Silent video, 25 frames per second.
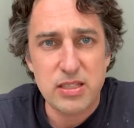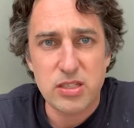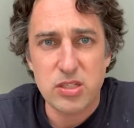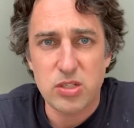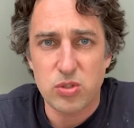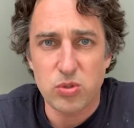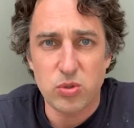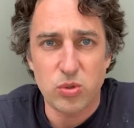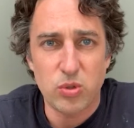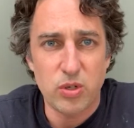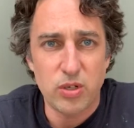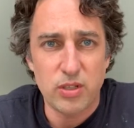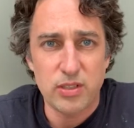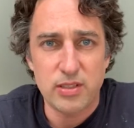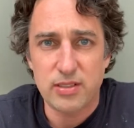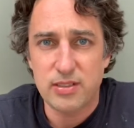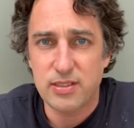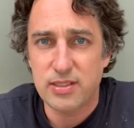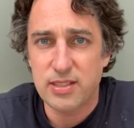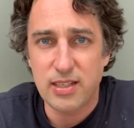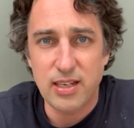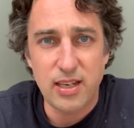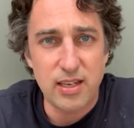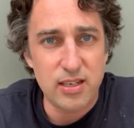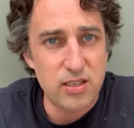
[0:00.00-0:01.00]
store to
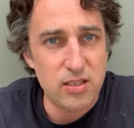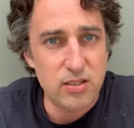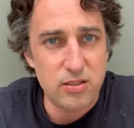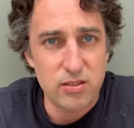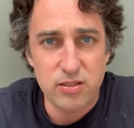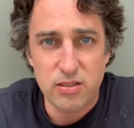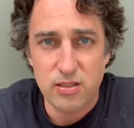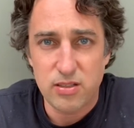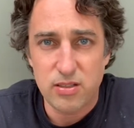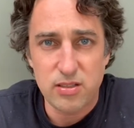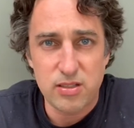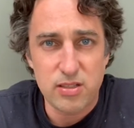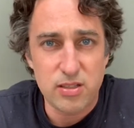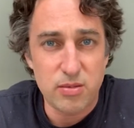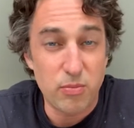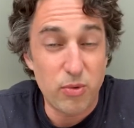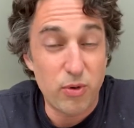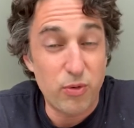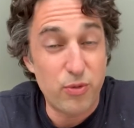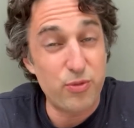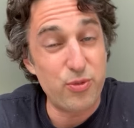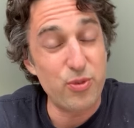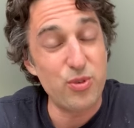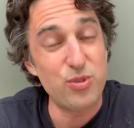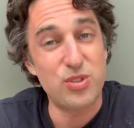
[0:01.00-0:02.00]
get you some more
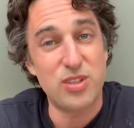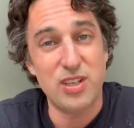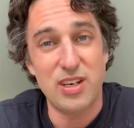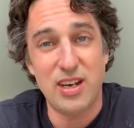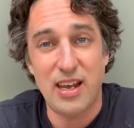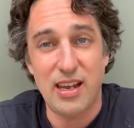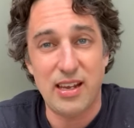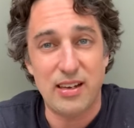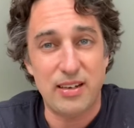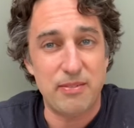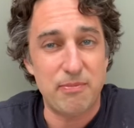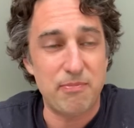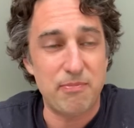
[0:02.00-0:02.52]
food today,